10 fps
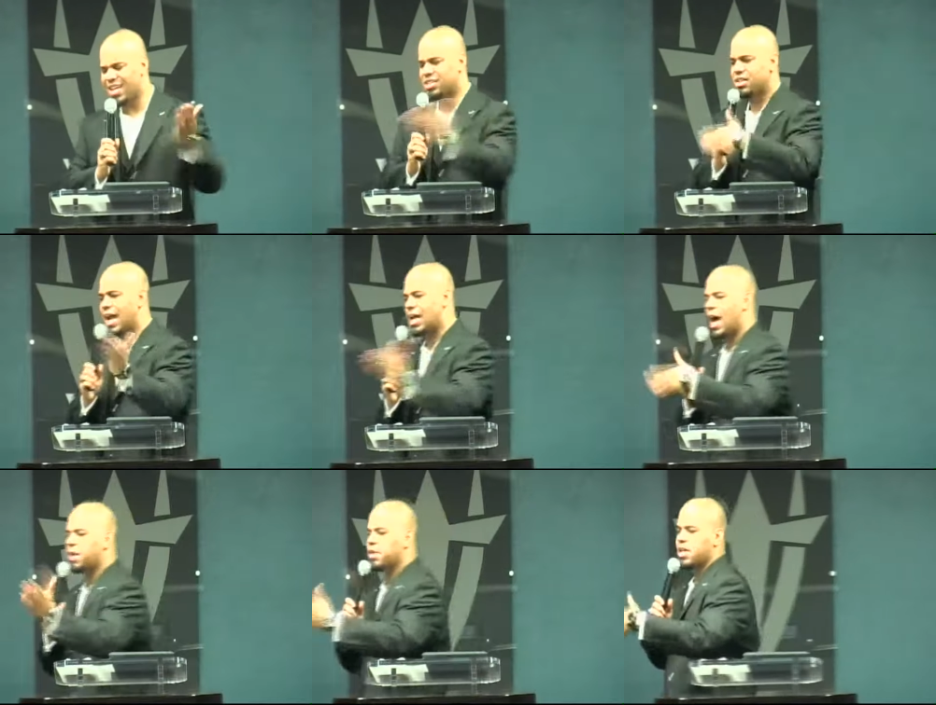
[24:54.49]
That's the
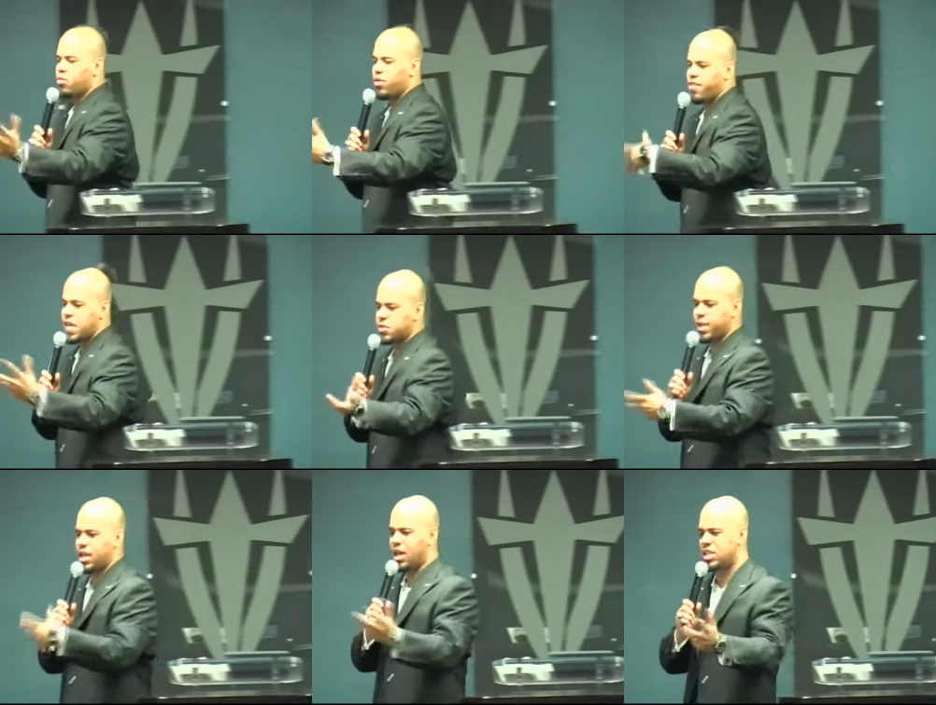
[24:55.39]
dichotomy that we face
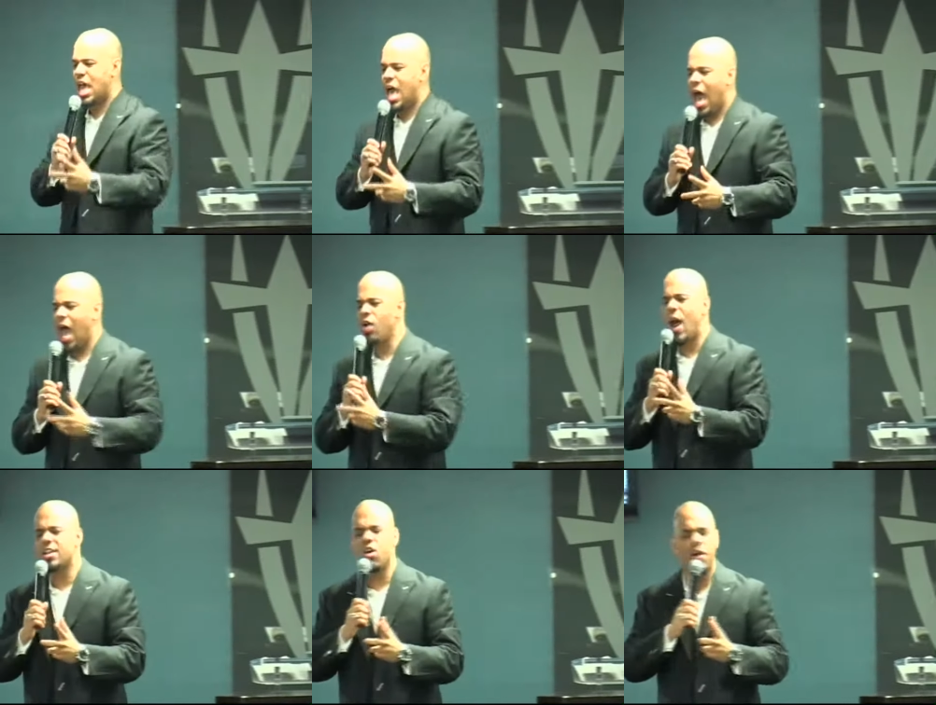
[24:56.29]
because how do
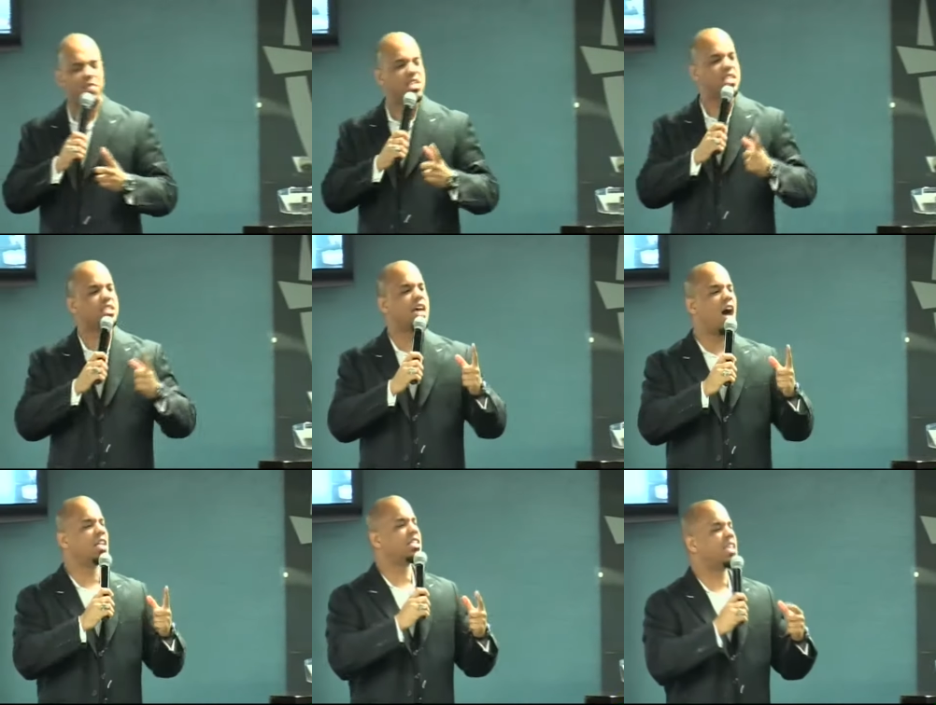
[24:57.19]
I know if this is
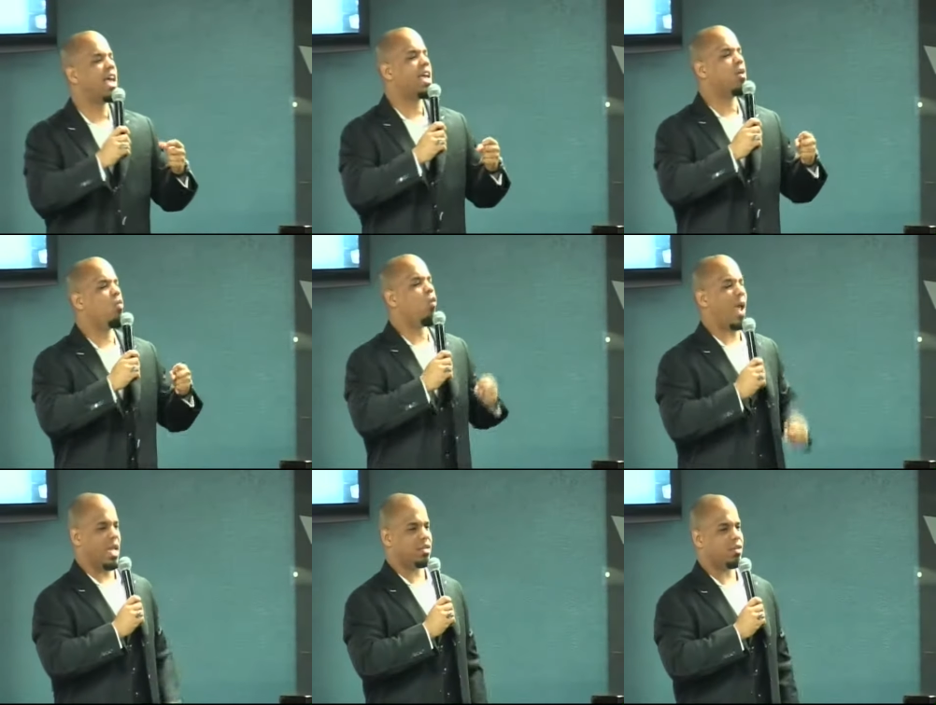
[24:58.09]
God saying
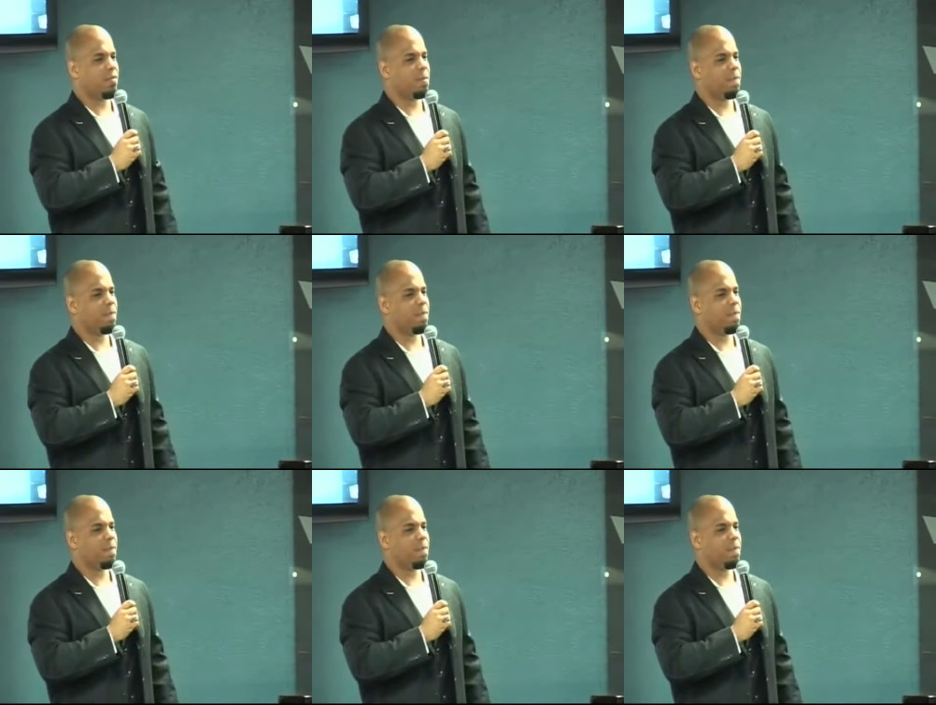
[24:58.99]
wait